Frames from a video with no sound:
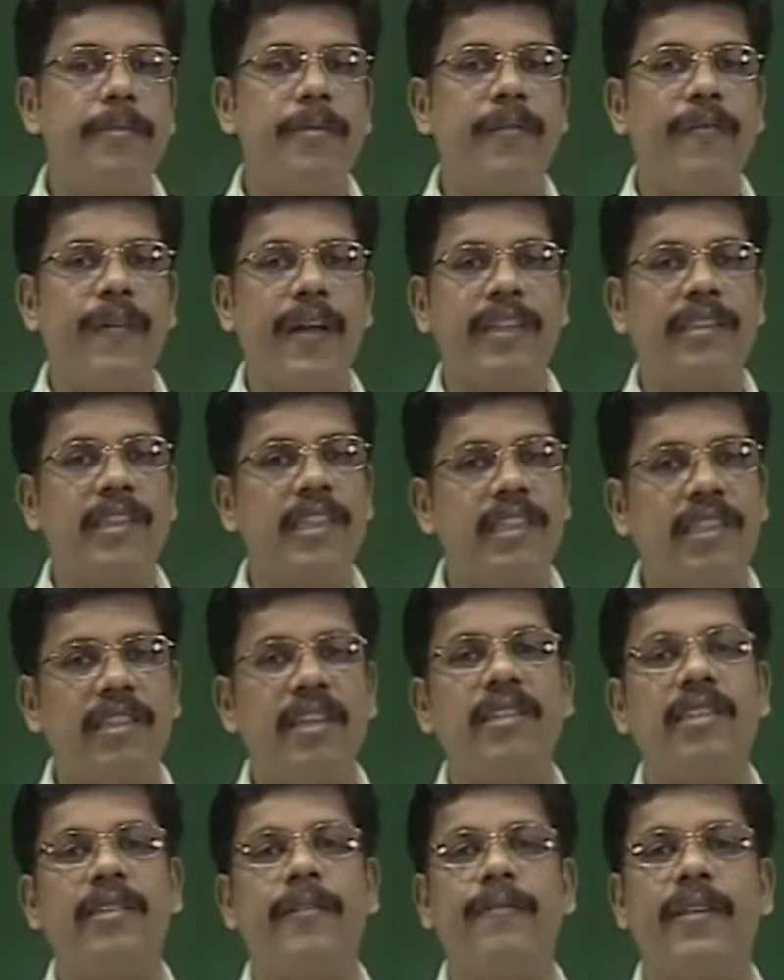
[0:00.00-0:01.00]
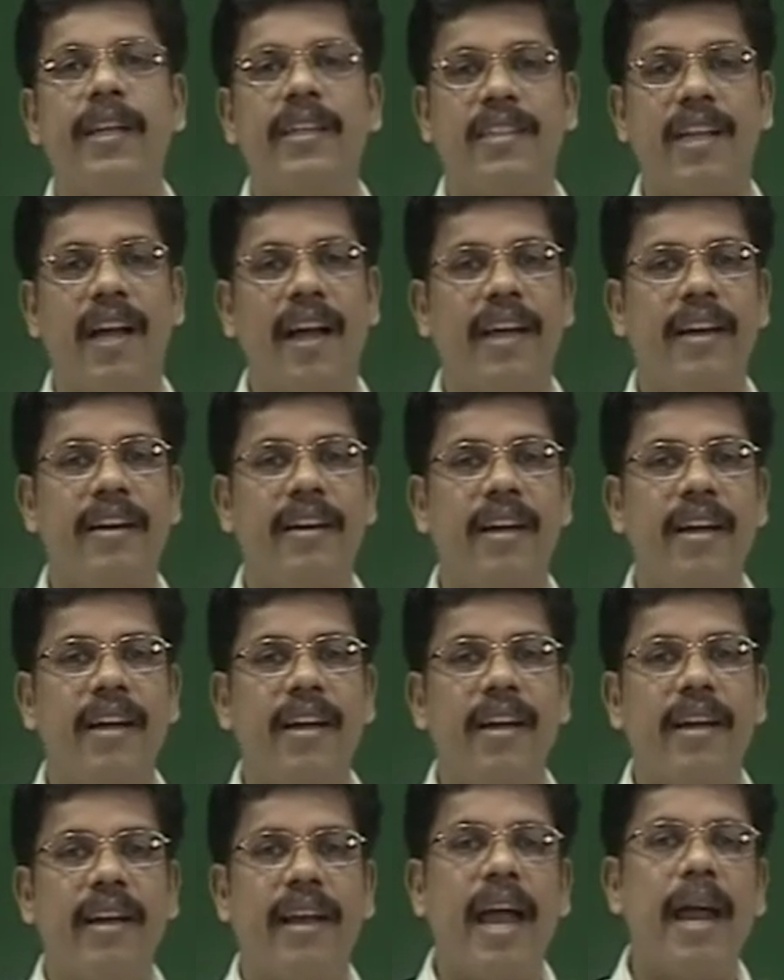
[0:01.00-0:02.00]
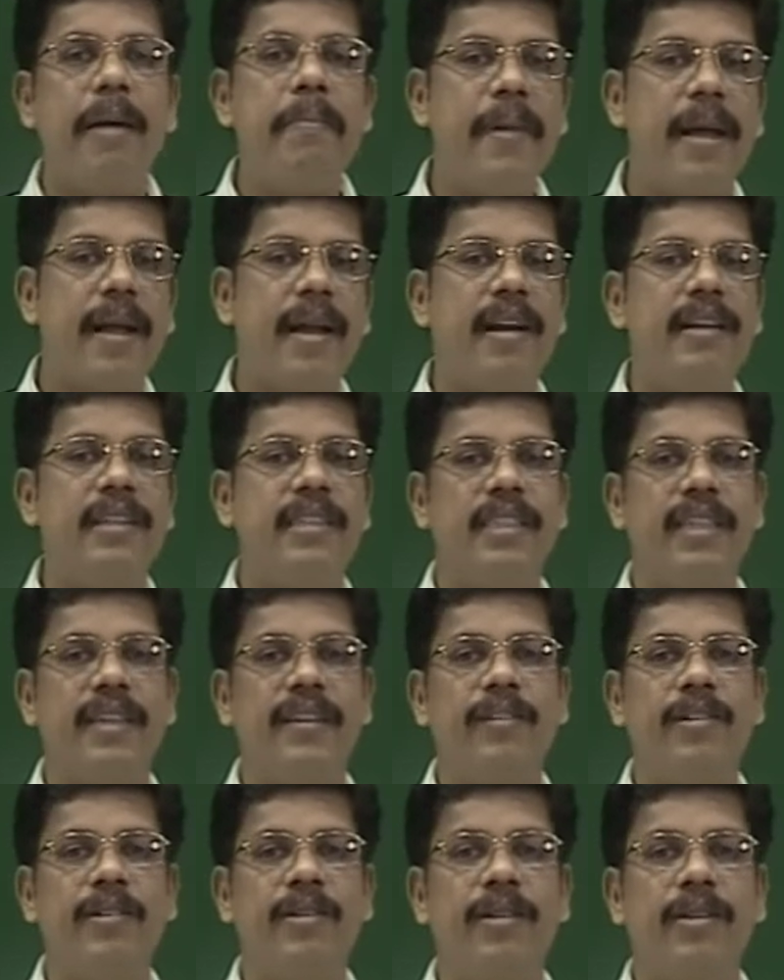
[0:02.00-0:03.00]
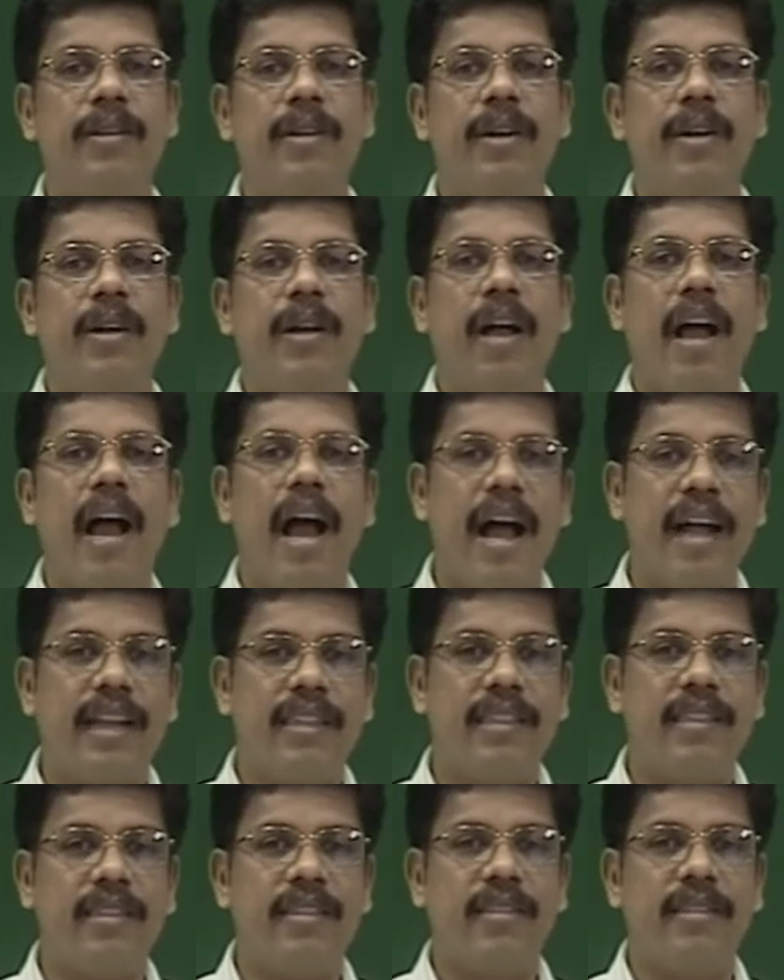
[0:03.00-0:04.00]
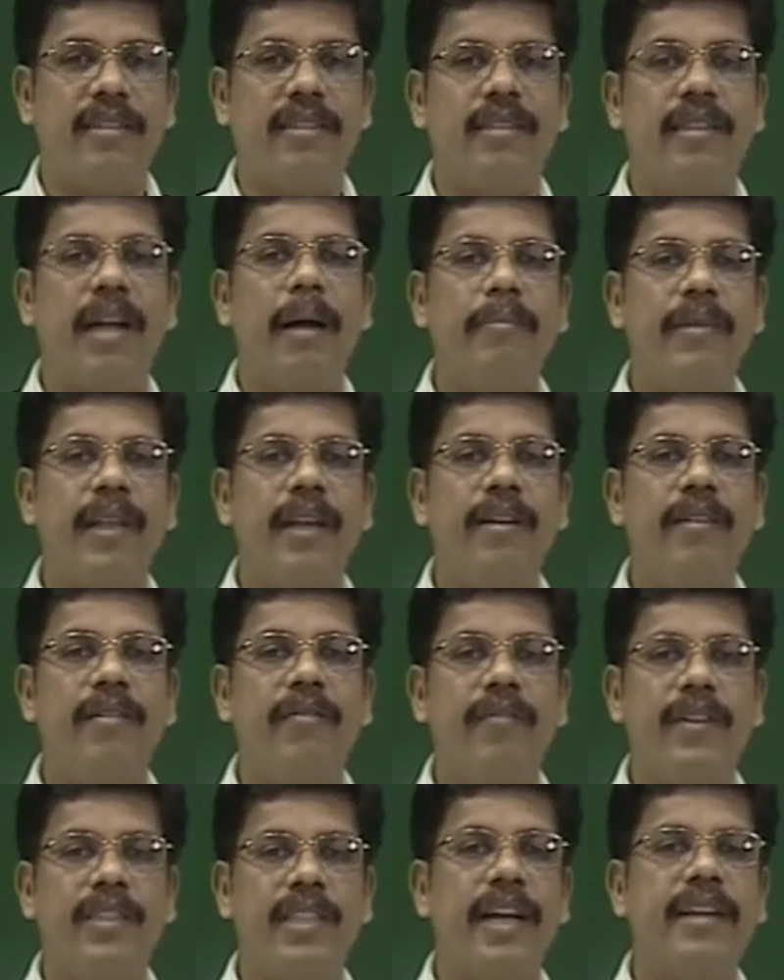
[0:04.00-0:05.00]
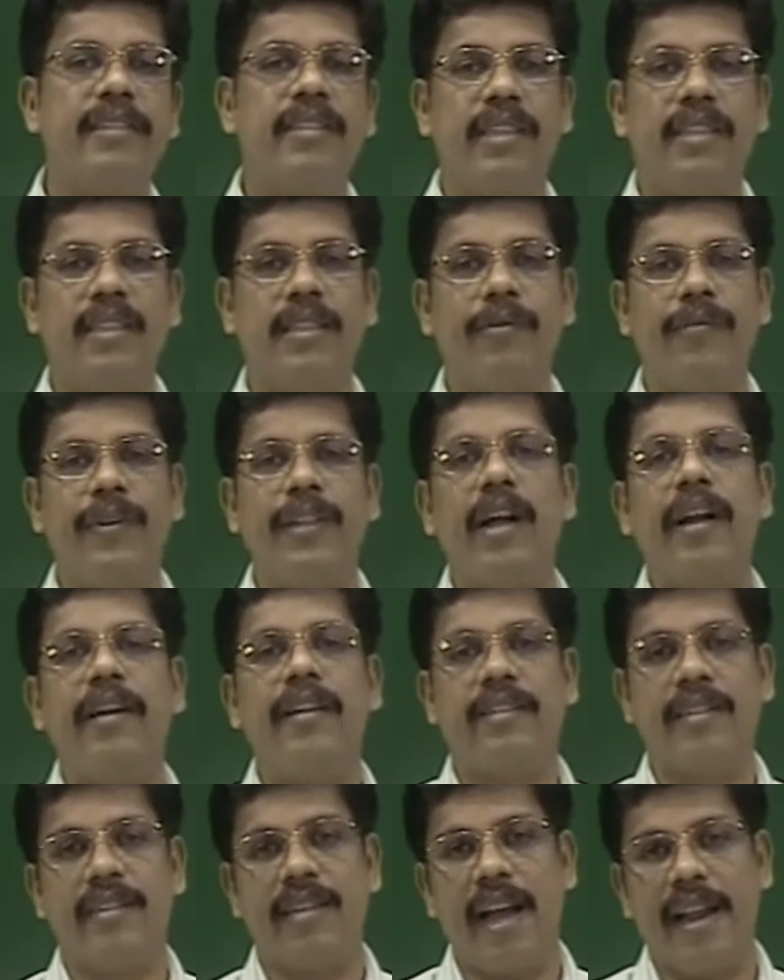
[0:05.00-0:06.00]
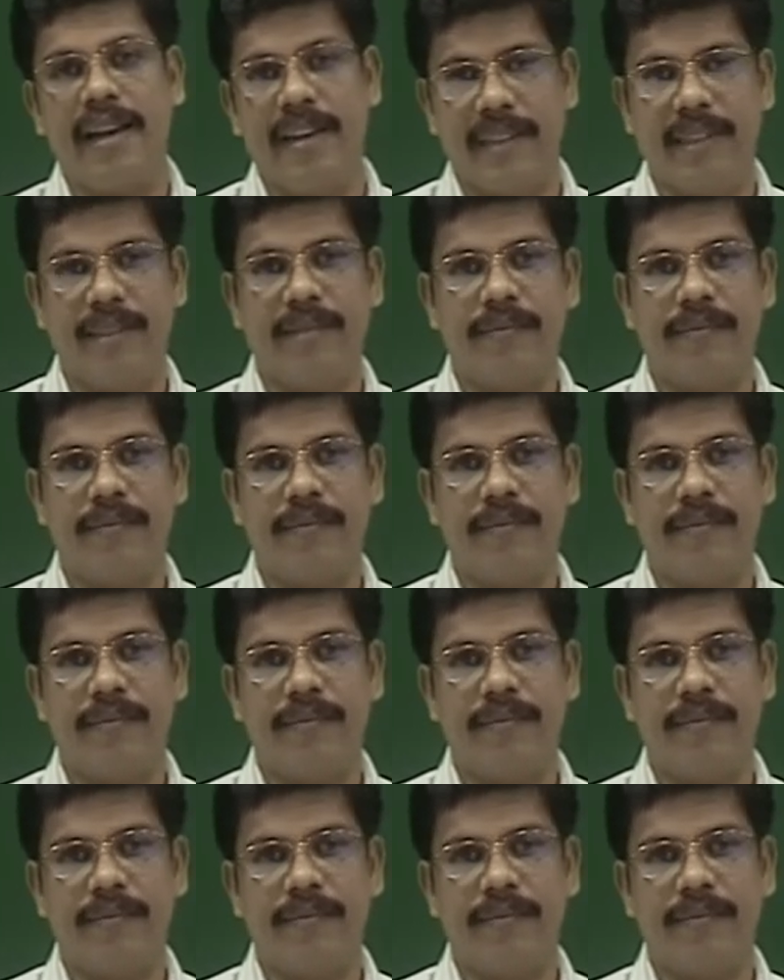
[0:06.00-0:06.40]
of existence of design can be conceived as something which exists with understanding.